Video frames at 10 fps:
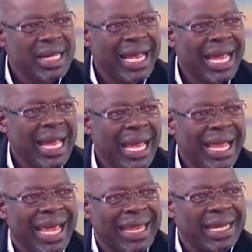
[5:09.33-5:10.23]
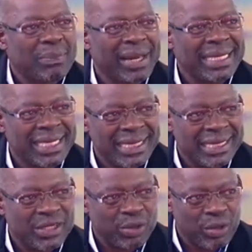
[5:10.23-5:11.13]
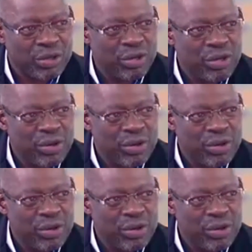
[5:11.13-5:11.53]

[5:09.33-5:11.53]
headed by Justice Zondo.